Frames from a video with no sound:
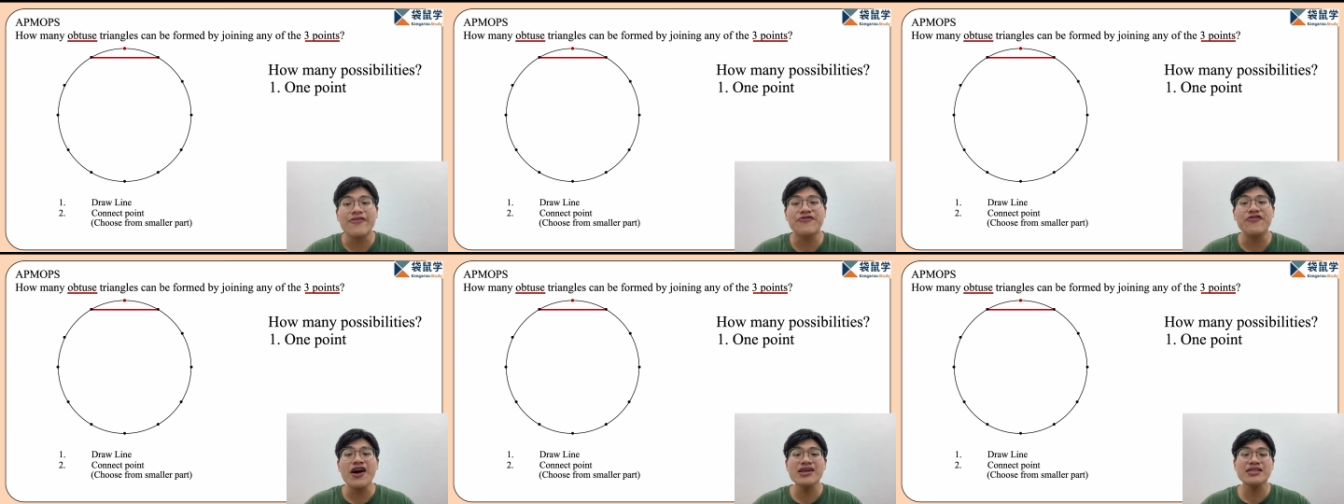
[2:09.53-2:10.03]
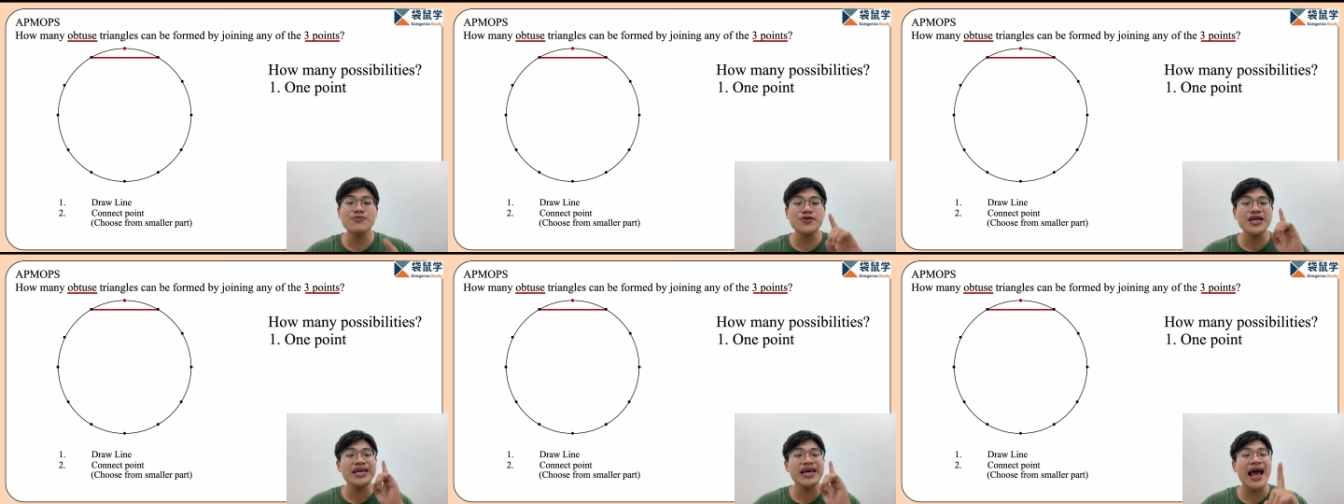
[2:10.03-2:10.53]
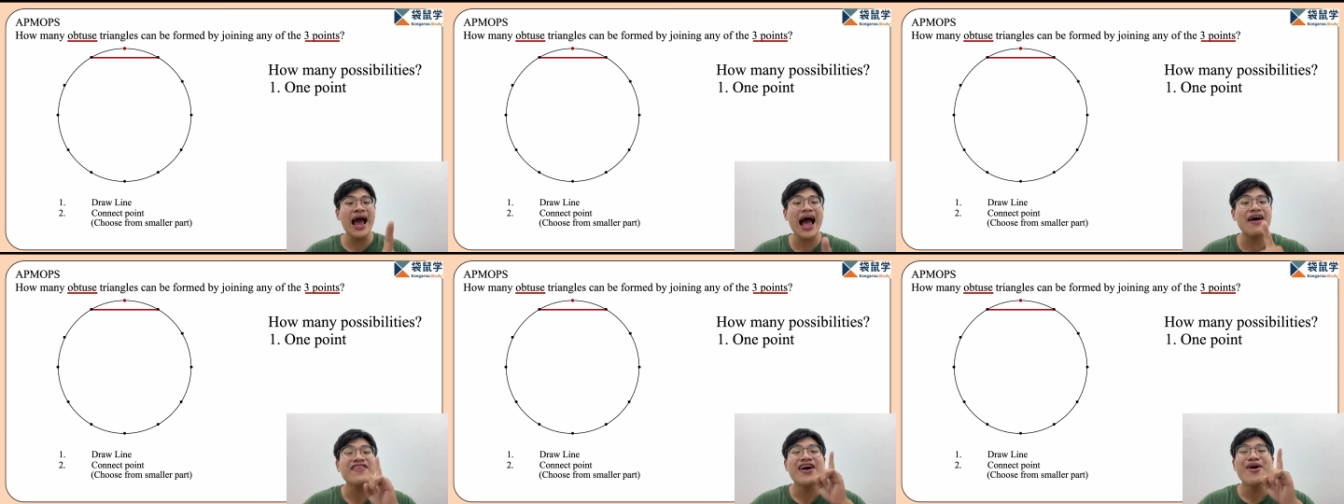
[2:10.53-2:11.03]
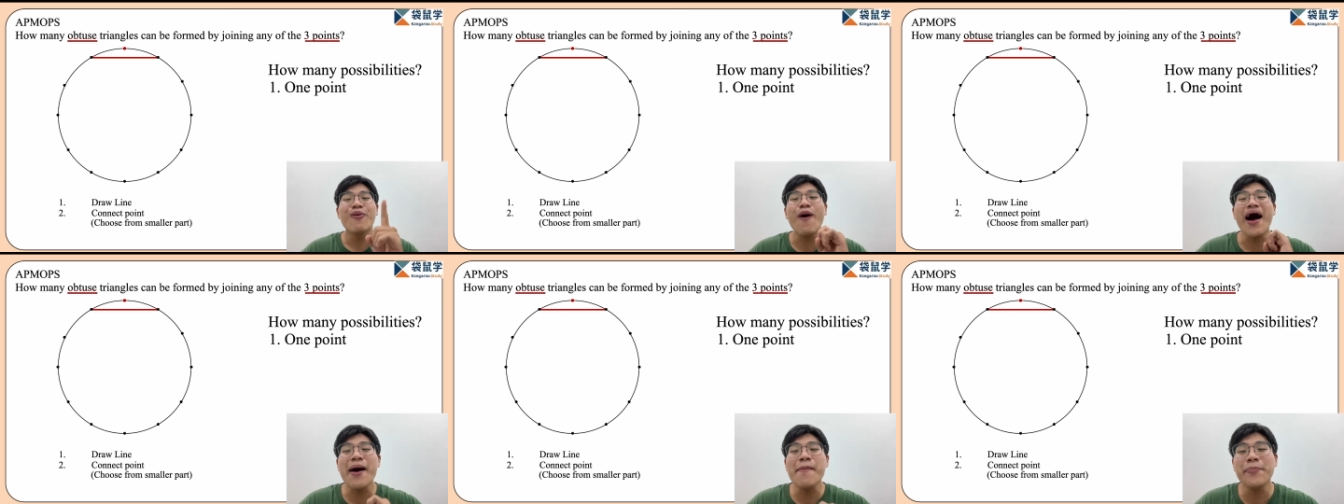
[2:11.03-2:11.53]
First we can have
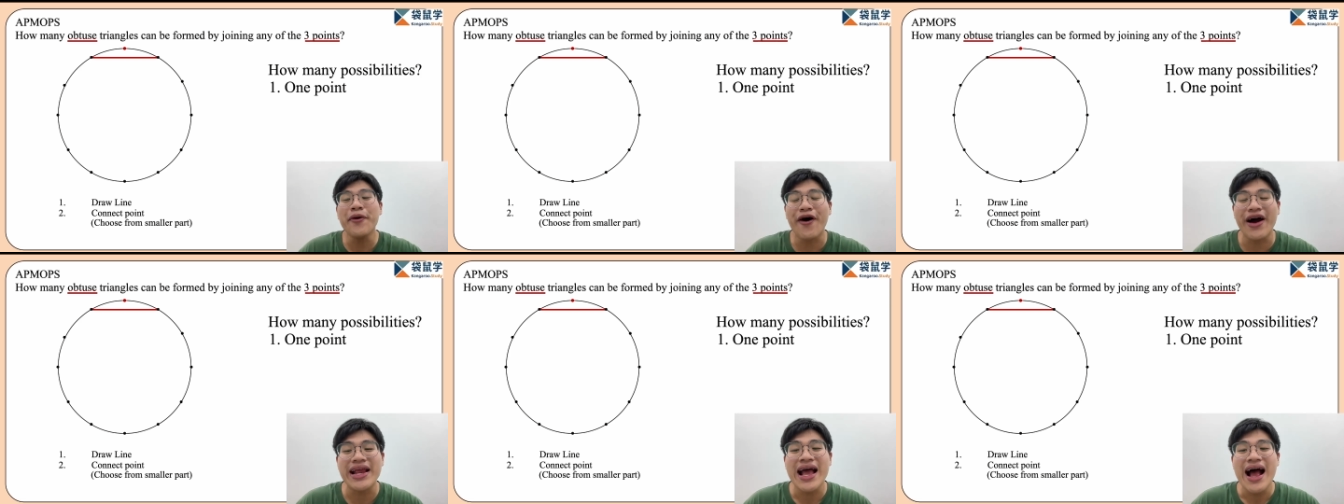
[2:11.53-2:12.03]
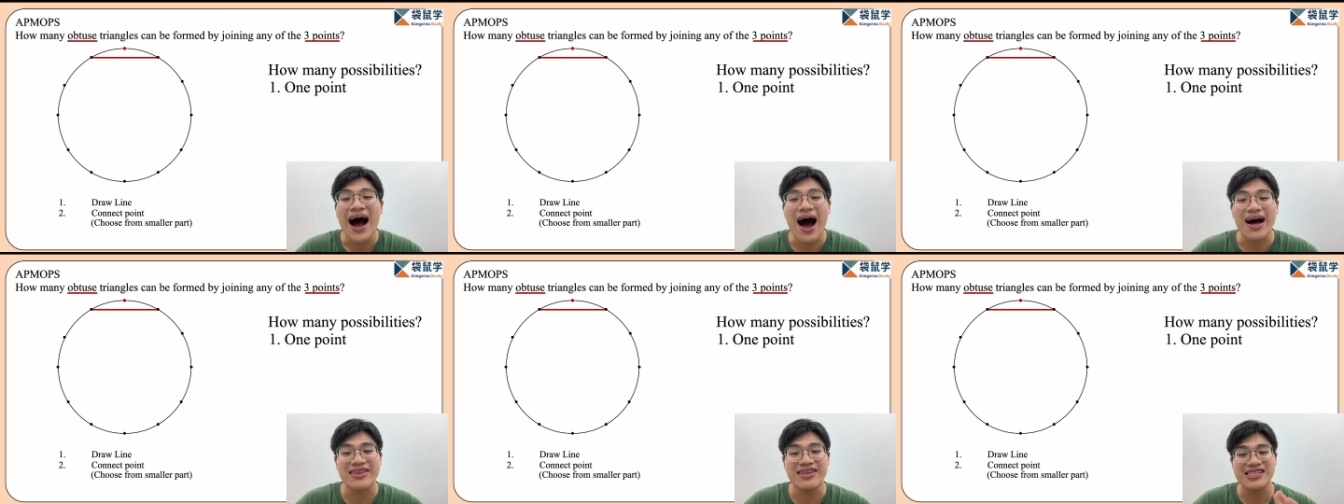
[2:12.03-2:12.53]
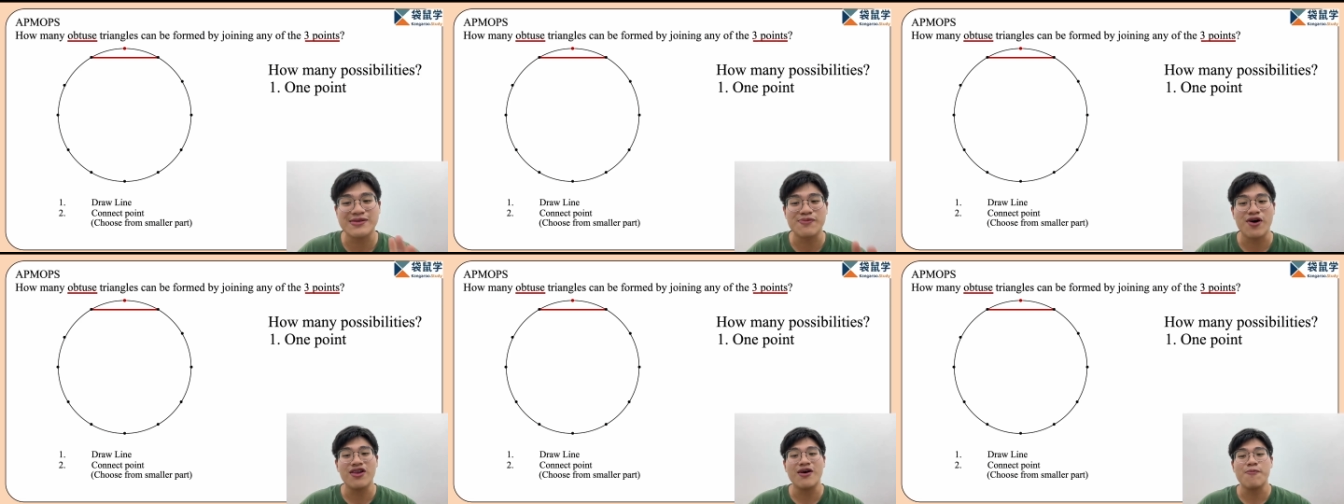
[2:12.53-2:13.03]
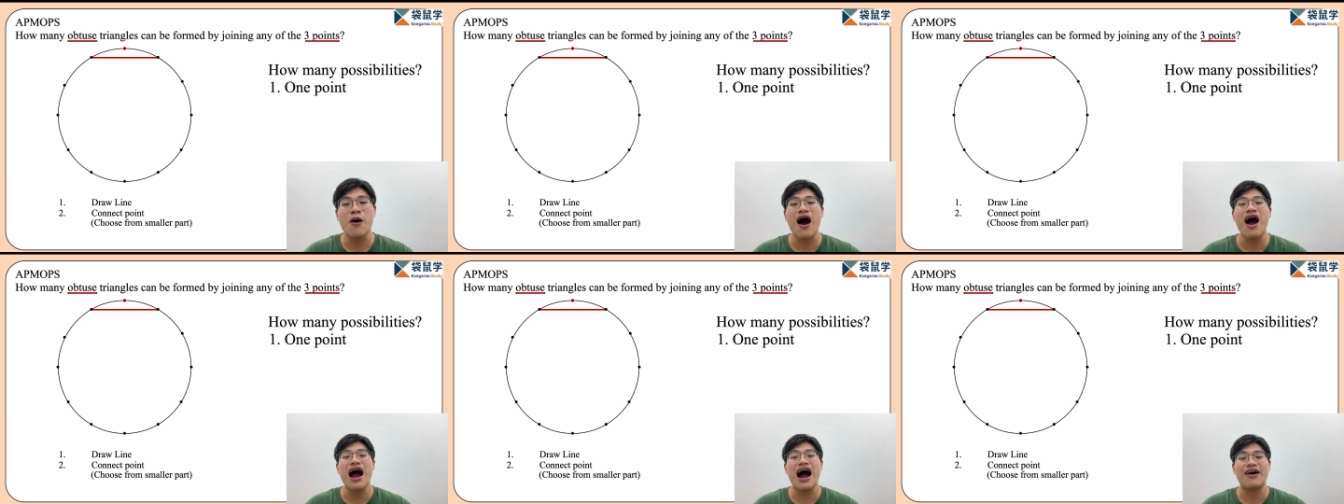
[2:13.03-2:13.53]
1 point on the smaller
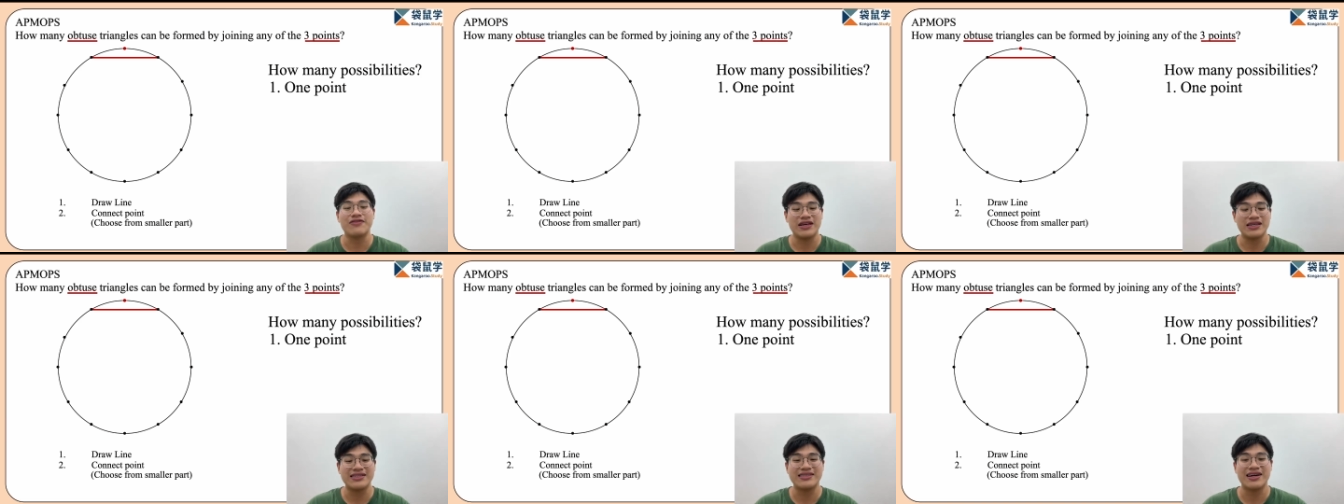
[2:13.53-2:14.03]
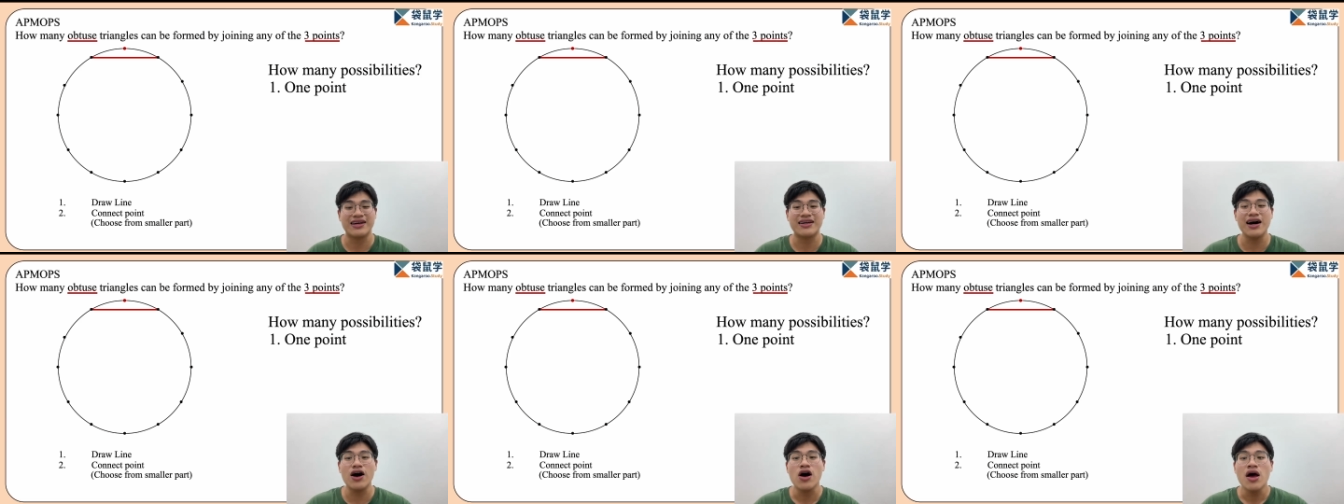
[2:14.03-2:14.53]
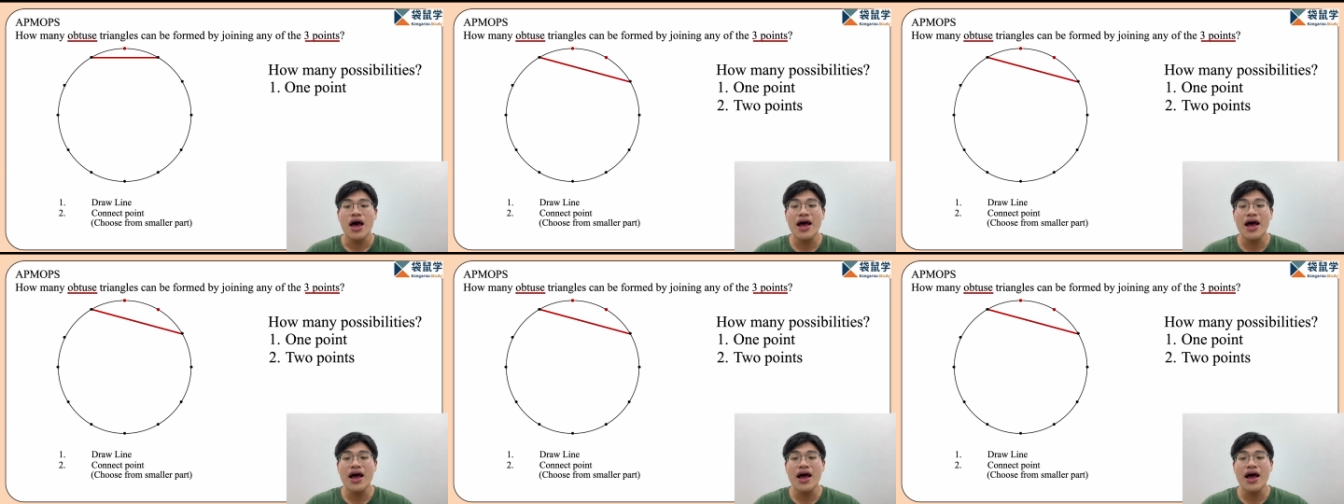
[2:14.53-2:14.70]
part of the circle.